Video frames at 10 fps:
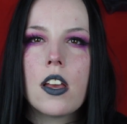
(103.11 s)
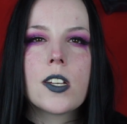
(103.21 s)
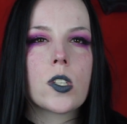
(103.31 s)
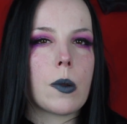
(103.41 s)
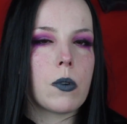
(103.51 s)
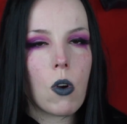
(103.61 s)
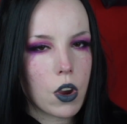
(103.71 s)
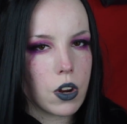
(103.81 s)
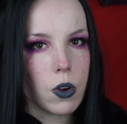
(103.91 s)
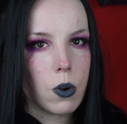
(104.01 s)
So I'm not
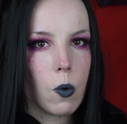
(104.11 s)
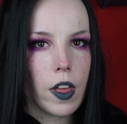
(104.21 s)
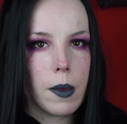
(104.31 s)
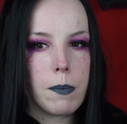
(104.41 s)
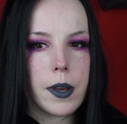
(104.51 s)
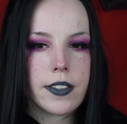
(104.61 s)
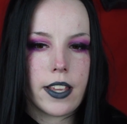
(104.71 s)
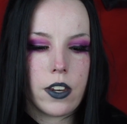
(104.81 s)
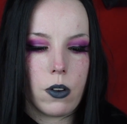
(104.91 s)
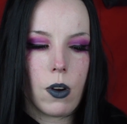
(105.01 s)
going to haul them because
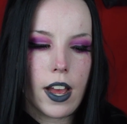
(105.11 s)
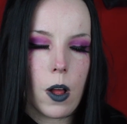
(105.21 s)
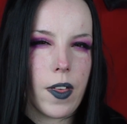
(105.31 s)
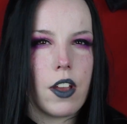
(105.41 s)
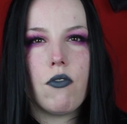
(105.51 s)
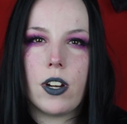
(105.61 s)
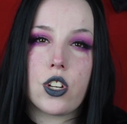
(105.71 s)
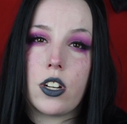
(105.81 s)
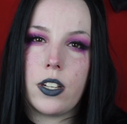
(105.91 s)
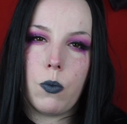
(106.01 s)
they're not how they
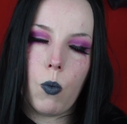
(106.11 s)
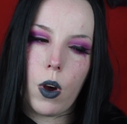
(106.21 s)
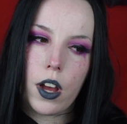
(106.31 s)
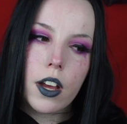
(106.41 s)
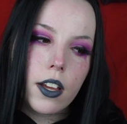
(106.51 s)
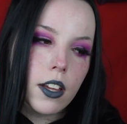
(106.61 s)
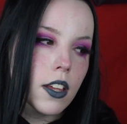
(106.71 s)
originally were,